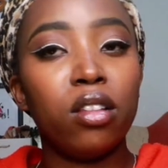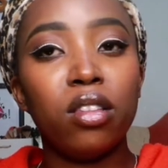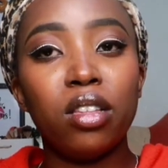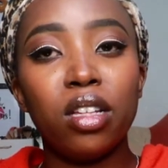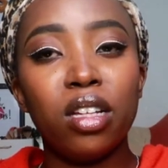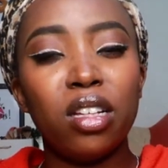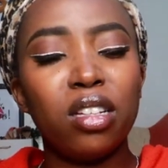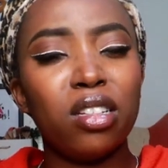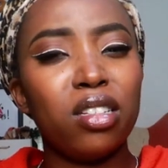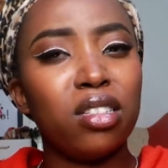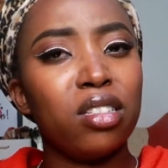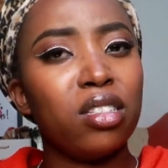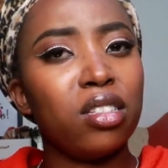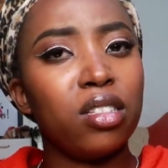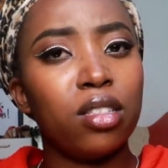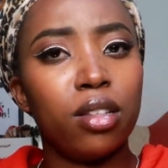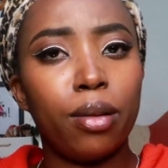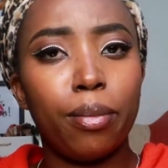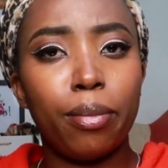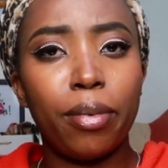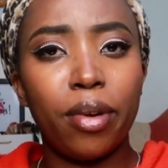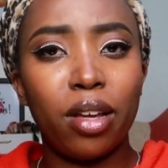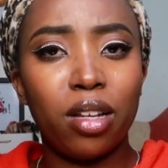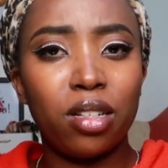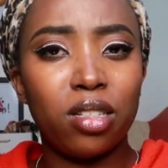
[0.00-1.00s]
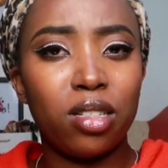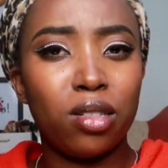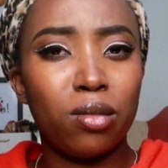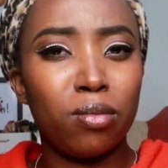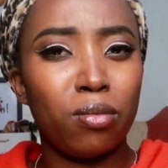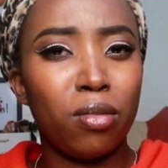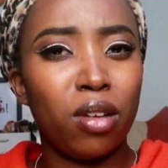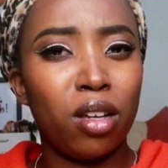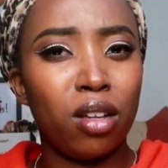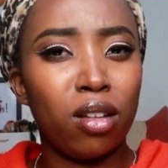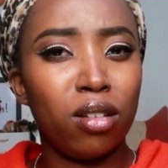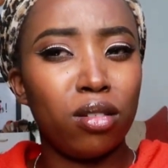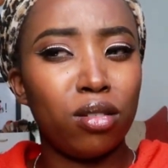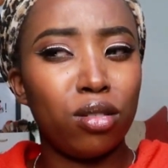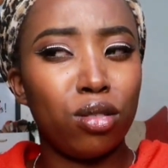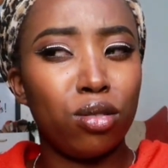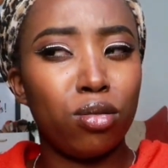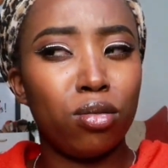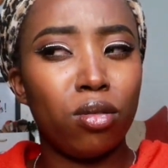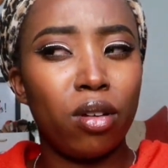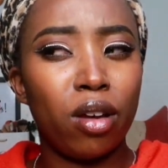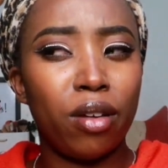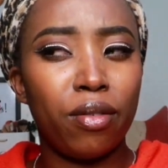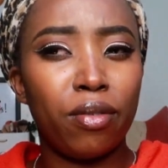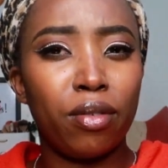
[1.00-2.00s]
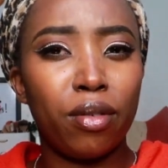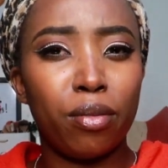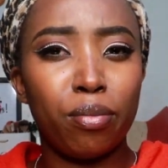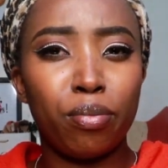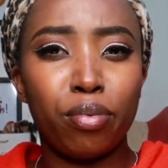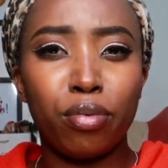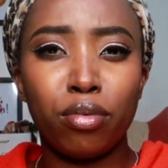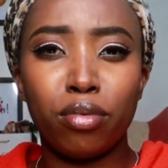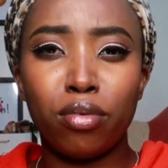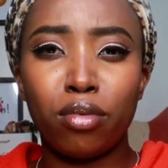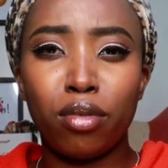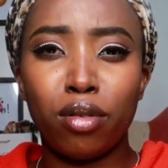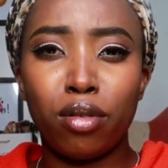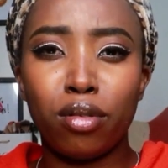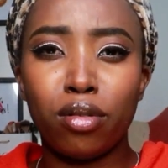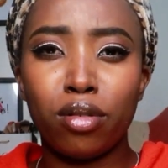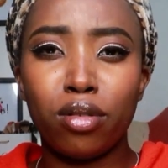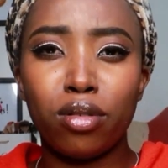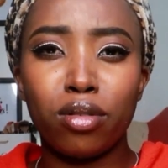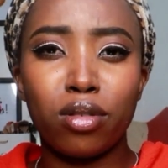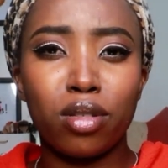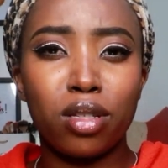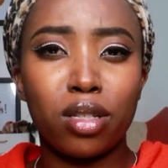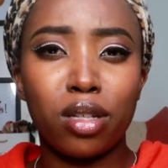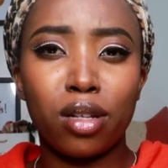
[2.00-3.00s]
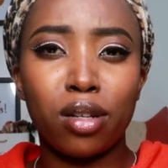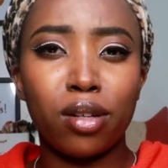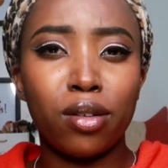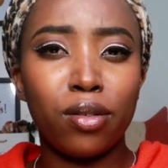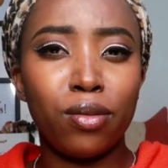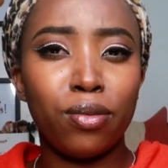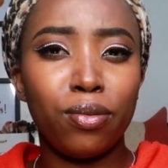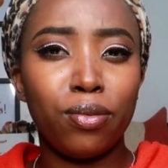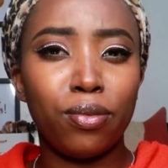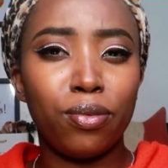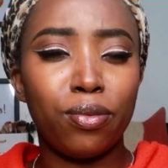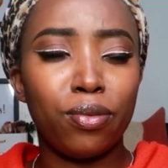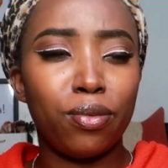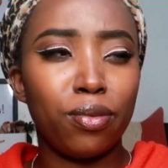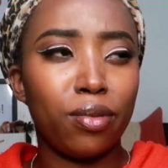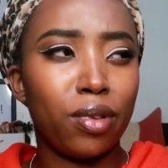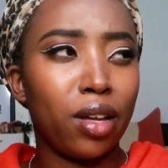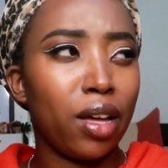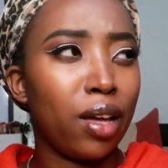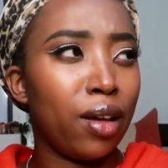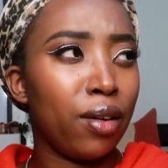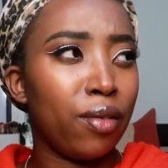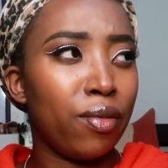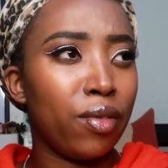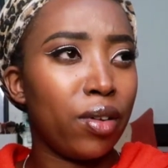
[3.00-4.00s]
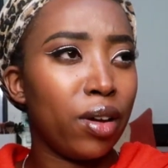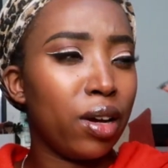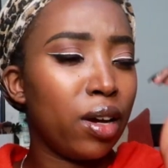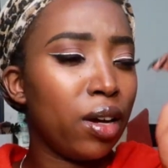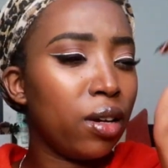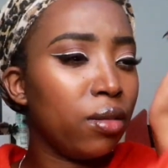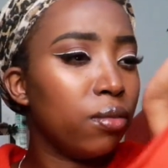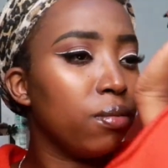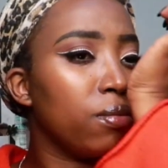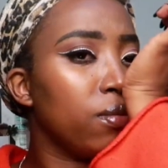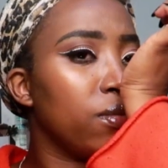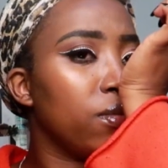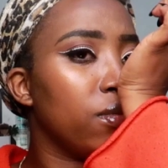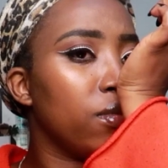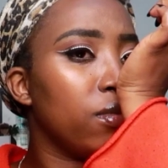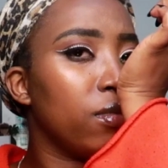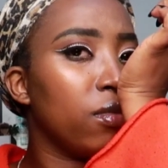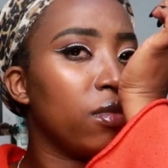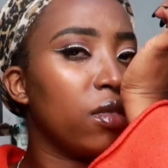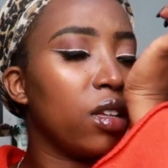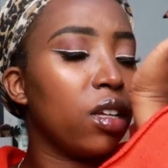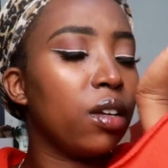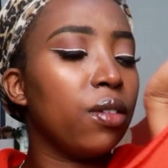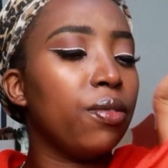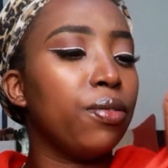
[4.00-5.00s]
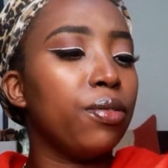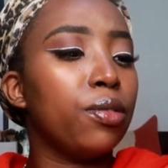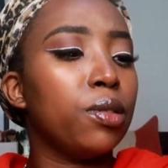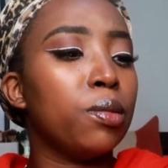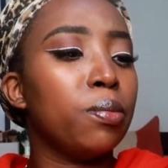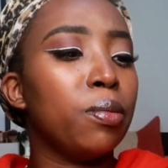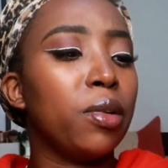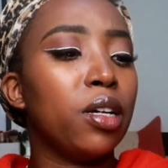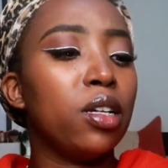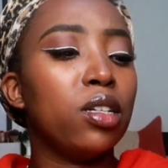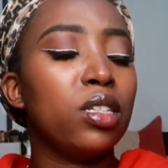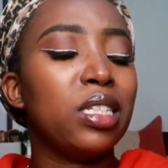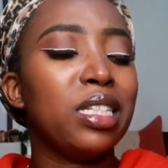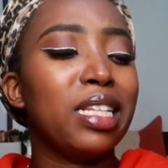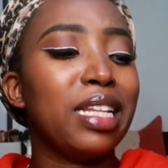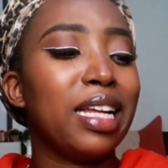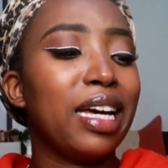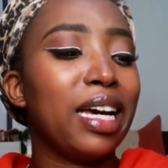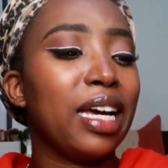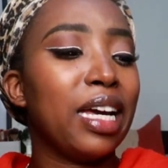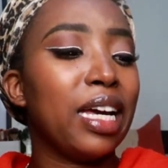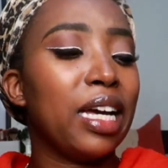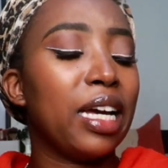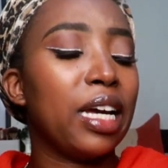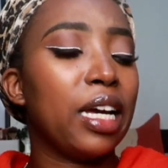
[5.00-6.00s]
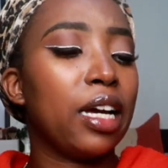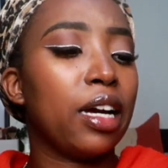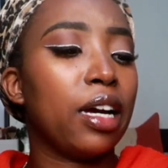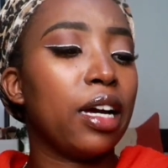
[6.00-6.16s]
this is the best smell to ever put on yourself ever. It smells like